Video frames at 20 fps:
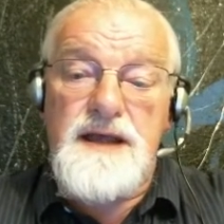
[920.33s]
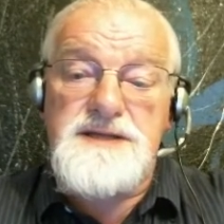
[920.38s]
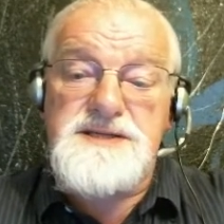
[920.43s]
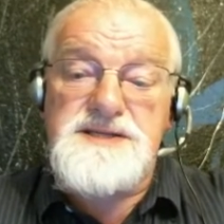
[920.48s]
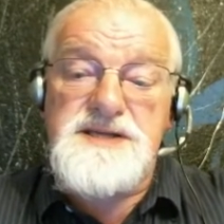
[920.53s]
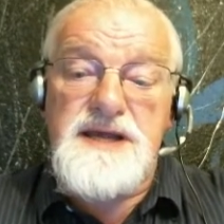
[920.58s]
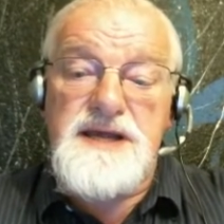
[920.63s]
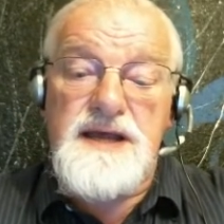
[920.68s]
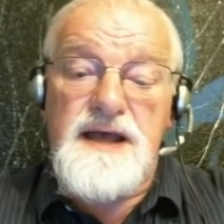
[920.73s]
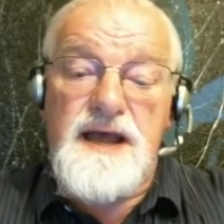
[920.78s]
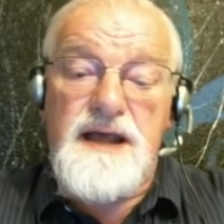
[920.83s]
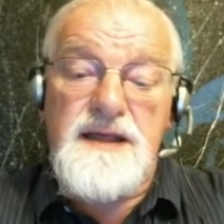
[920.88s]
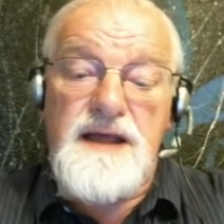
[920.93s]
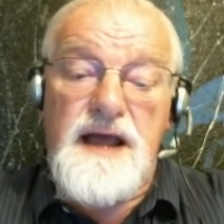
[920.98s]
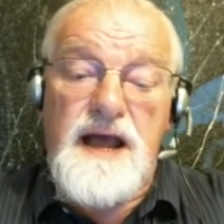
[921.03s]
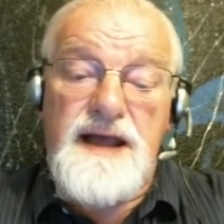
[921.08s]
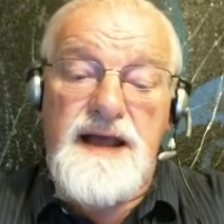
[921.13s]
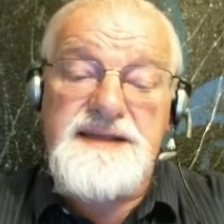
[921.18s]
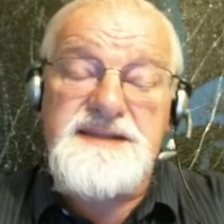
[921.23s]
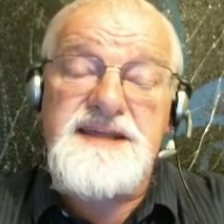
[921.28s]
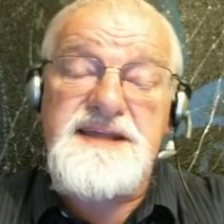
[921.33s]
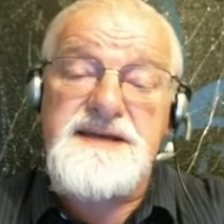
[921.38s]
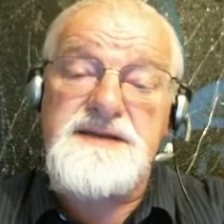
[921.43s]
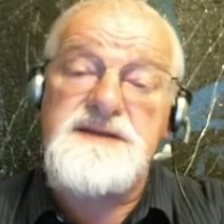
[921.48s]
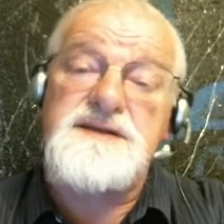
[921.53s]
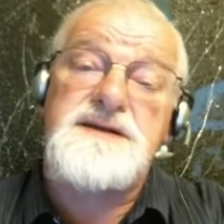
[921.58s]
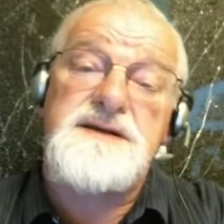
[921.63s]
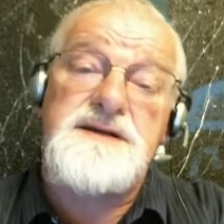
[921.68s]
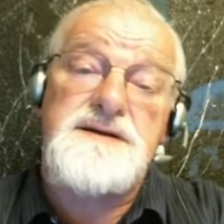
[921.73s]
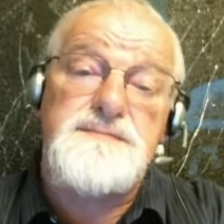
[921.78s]
uh, I
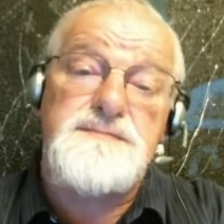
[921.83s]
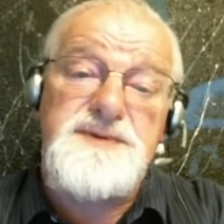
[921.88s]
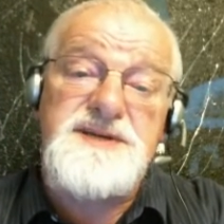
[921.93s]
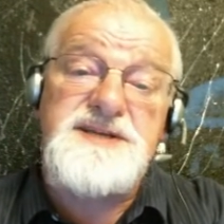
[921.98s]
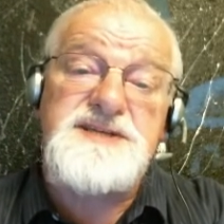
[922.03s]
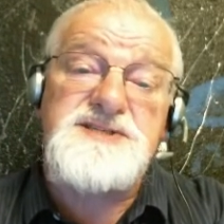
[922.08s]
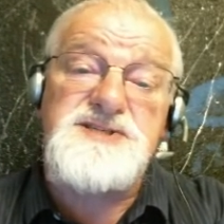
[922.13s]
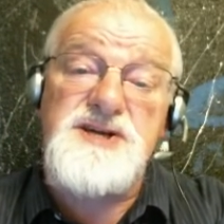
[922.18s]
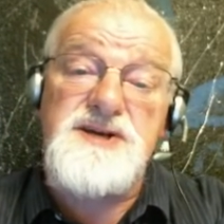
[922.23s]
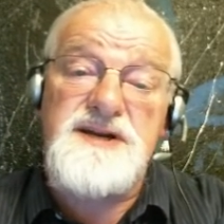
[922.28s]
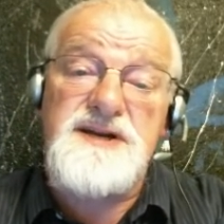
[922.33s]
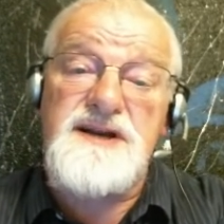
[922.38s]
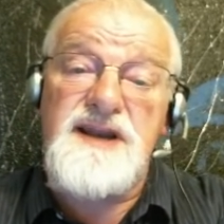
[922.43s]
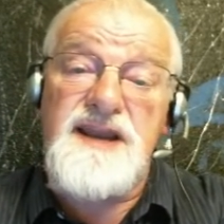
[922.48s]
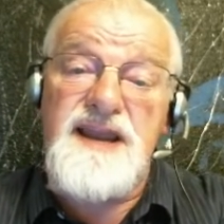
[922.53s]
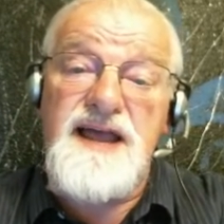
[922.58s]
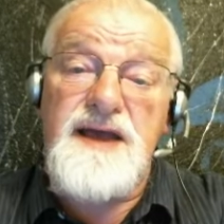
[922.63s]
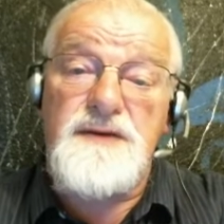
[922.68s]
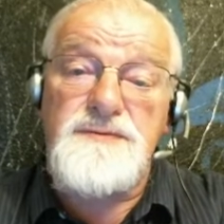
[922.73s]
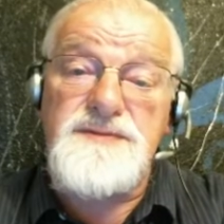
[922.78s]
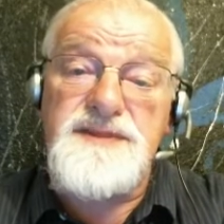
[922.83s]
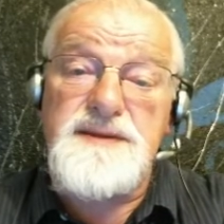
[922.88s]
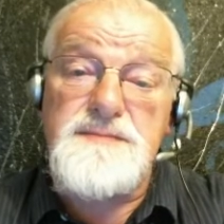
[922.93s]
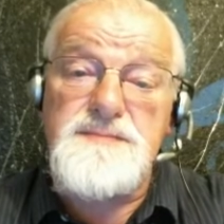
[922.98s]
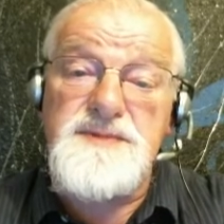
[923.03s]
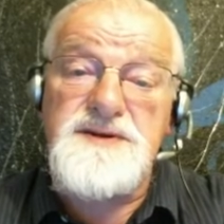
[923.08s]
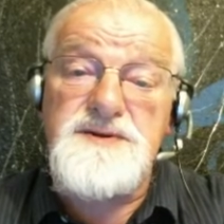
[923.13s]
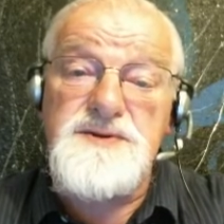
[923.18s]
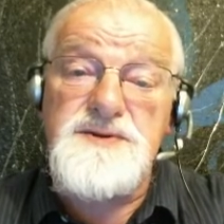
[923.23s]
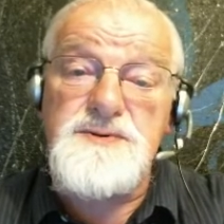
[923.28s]
think companies kind of allowed
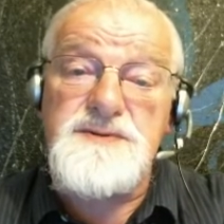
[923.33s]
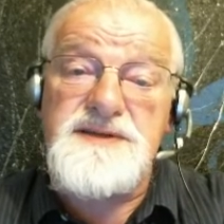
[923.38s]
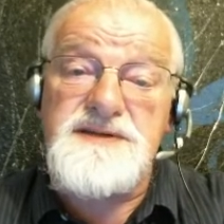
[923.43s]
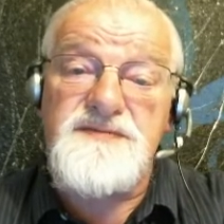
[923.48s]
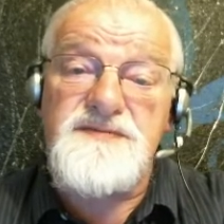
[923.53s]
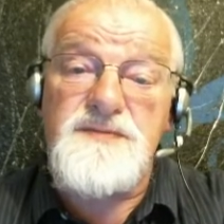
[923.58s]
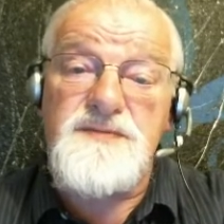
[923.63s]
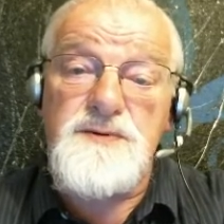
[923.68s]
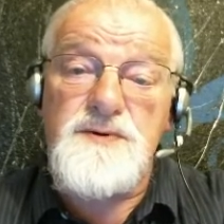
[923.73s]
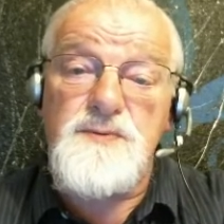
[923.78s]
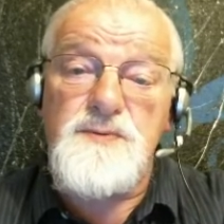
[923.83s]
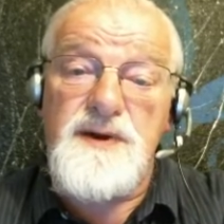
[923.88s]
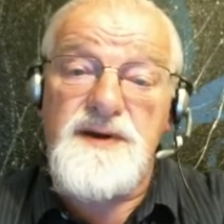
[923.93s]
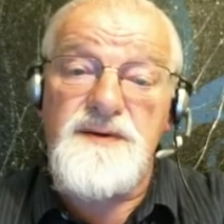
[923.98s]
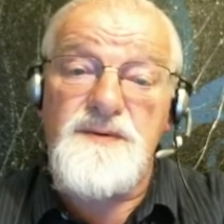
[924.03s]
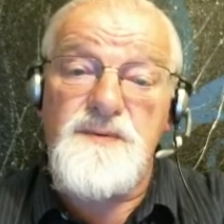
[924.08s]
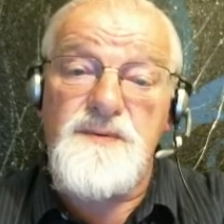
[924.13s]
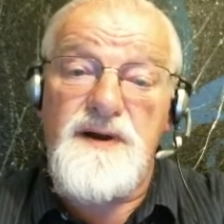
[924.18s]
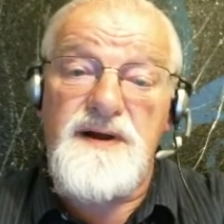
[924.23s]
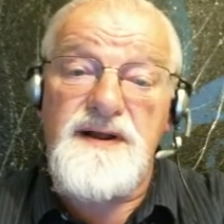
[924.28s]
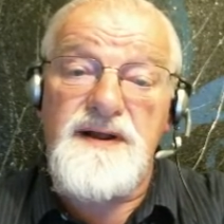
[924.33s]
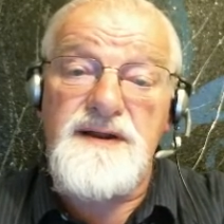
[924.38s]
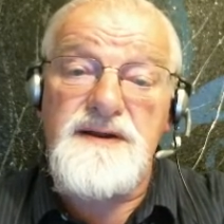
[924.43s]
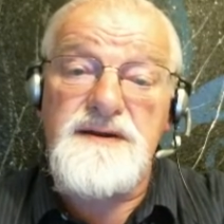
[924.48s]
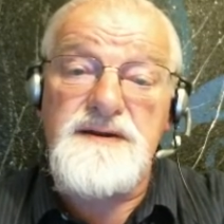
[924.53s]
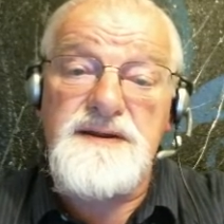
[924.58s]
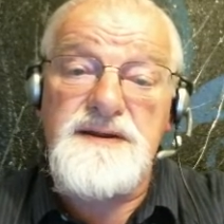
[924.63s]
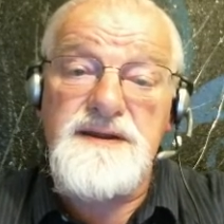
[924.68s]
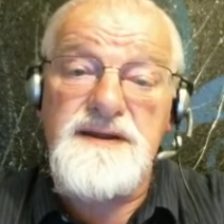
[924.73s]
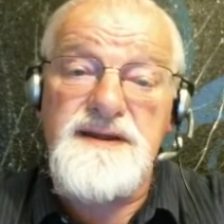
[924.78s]
them to do this for quite a
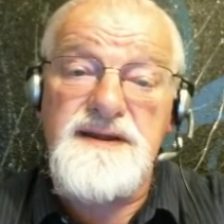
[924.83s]
while